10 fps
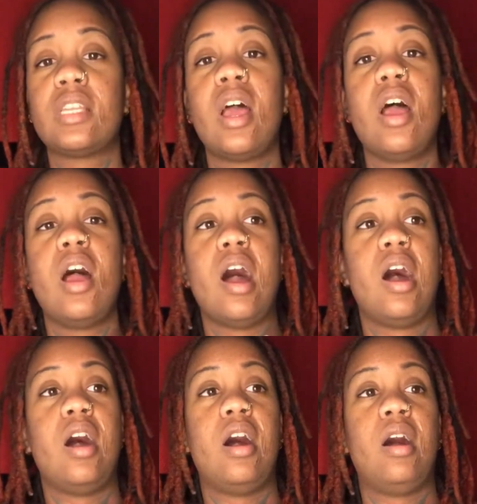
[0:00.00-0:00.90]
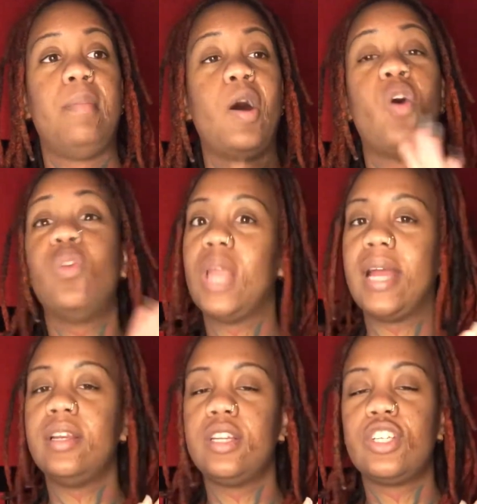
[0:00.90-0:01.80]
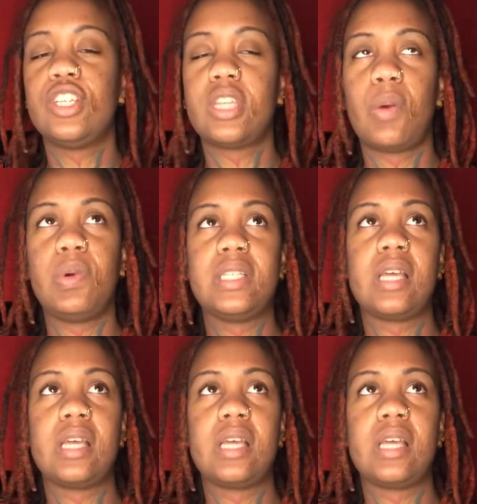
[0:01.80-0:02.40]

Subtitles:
A whole lot of dishes at one time.